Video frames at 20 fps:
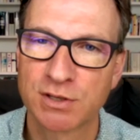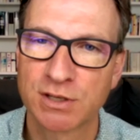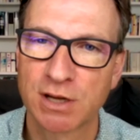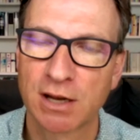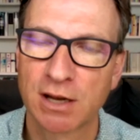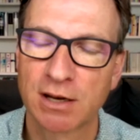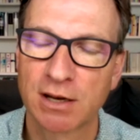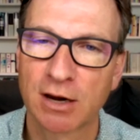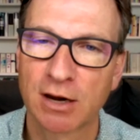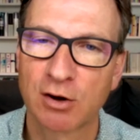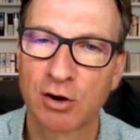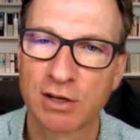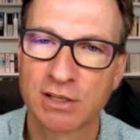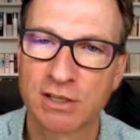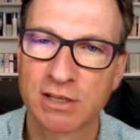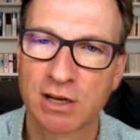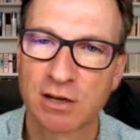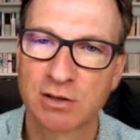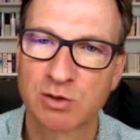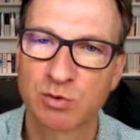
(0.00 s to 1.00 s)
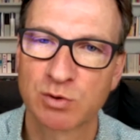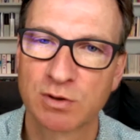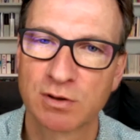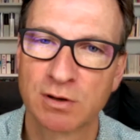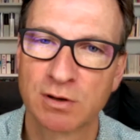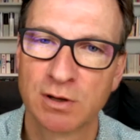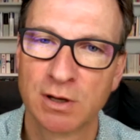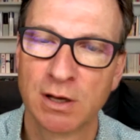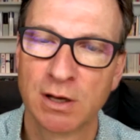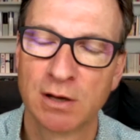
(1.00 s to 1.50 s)
And I got in touch with a
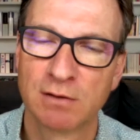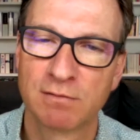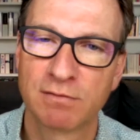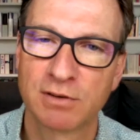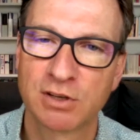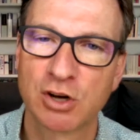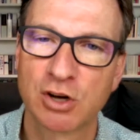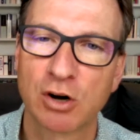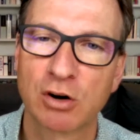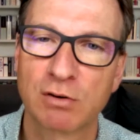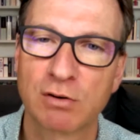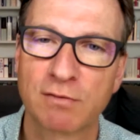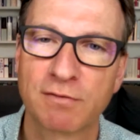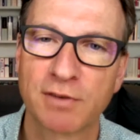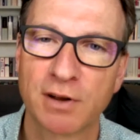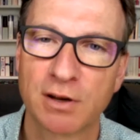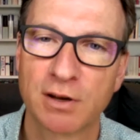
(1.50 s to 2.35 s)
photographer